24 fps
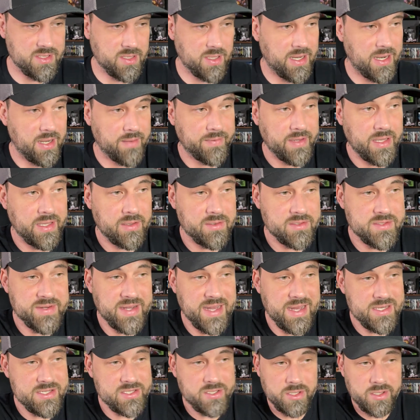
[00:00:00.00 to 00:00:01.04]
a lot of others. If
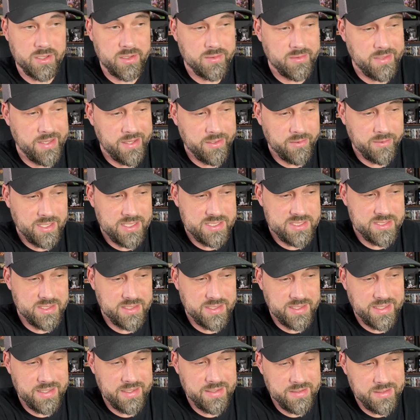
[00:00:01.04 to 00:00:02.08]
you guys are interested
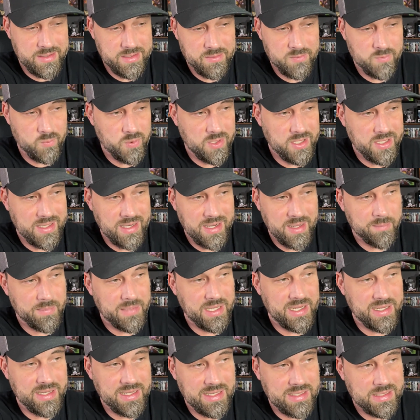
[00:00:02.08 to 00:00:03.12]
again in what I'm
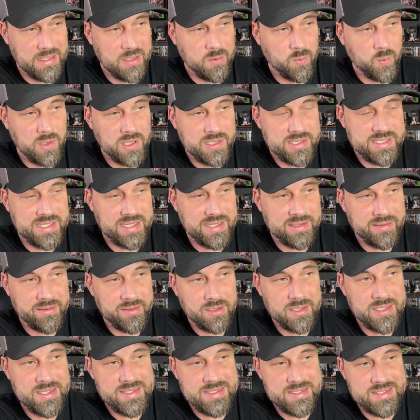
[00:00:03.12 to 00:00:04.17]
needing and wanting,
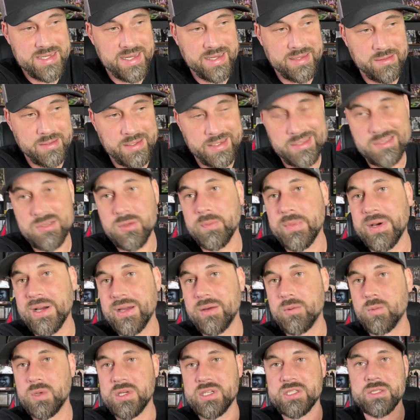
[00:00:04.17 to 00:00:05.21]
there is a link to
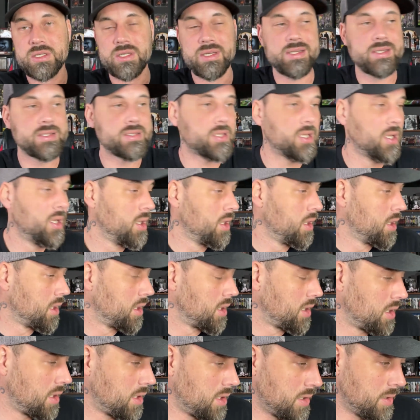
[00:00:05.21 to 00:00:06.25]
my wish list.
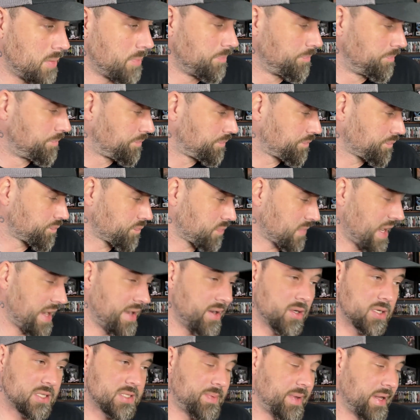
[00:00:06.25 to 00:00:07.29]
I
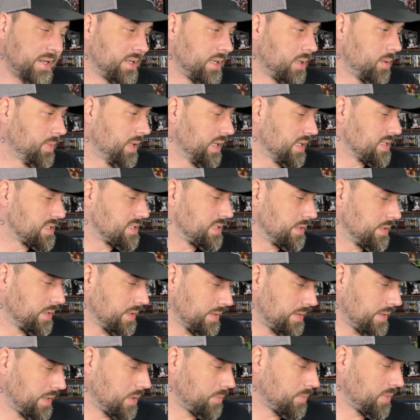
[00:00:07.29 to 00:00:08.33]
don't expect anybody to send
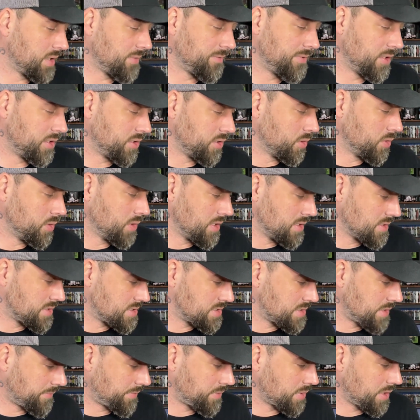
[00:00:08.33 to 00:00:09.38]
anything, but if you do,
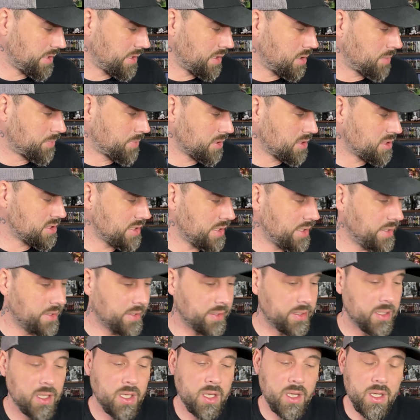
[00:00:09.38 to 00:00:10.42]
it's definitely
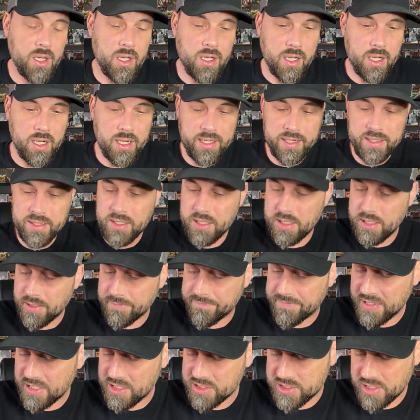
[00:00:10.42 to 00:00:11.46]
appreciated. All right,
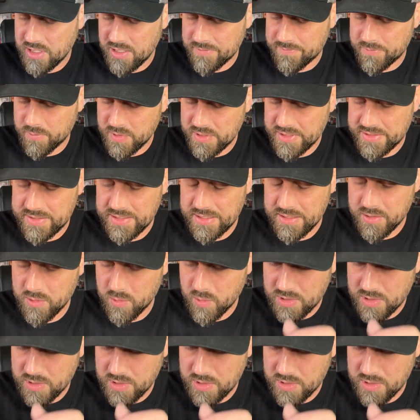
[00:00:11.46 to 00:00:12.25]
finish off with the new